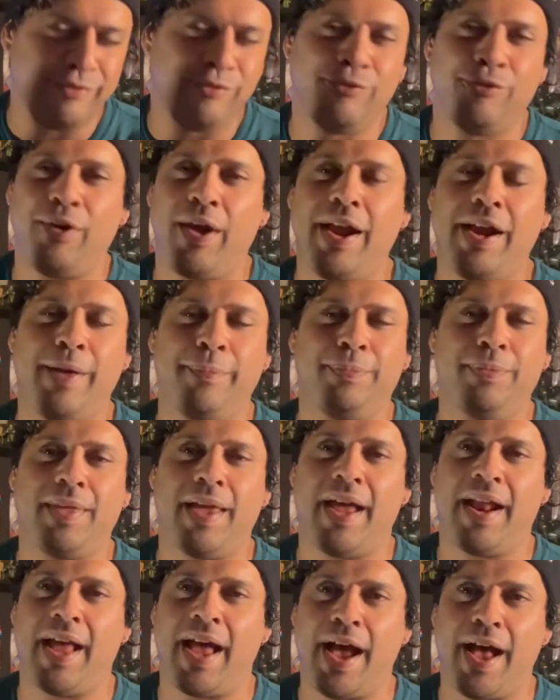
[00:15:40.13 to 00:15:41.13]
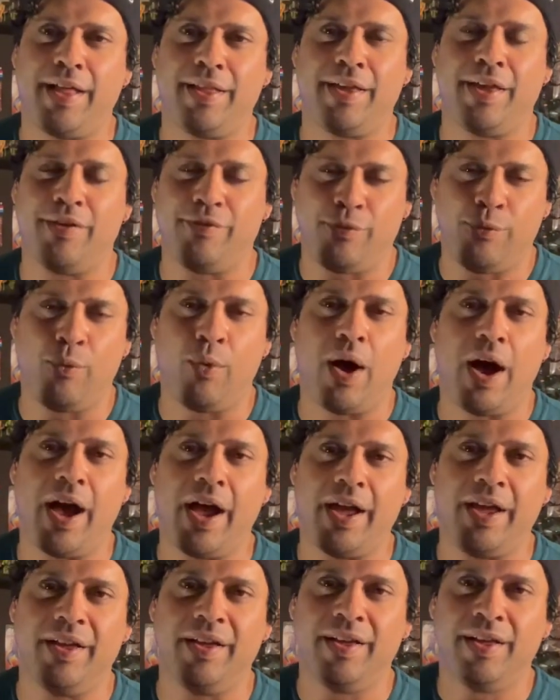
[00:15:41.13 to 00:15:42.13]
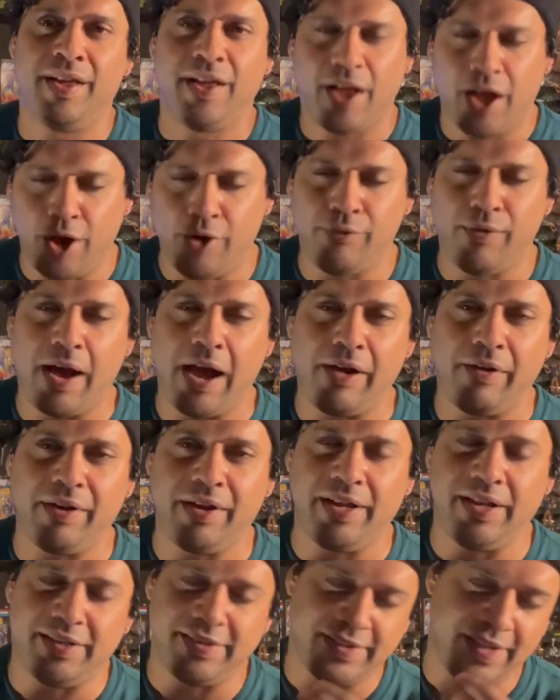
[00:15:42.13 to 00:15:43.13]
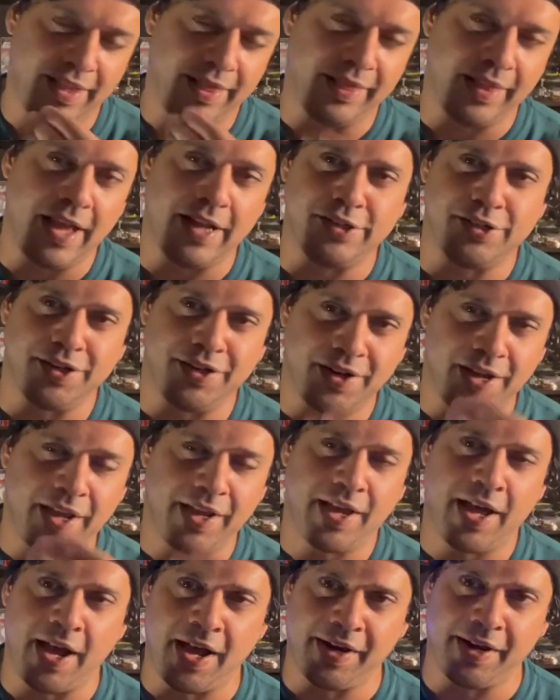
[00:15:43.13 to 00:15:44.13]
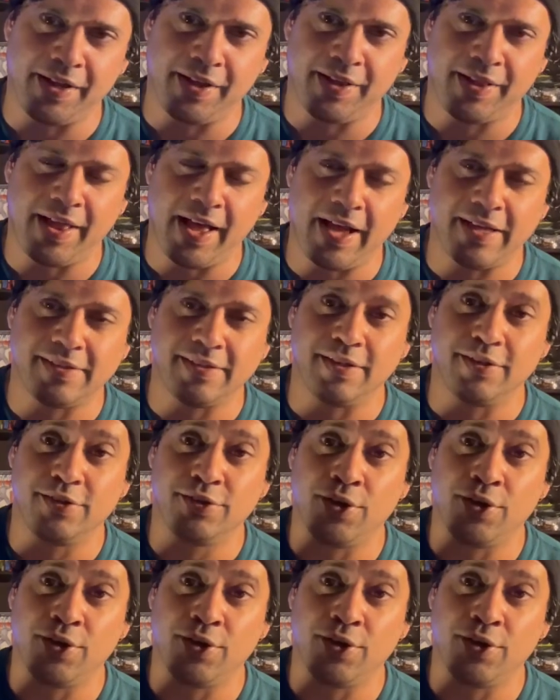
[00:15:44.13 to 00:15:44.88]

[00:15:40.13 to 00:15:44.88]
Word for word: right up that alley of why Elvira is a legend, iconic classic.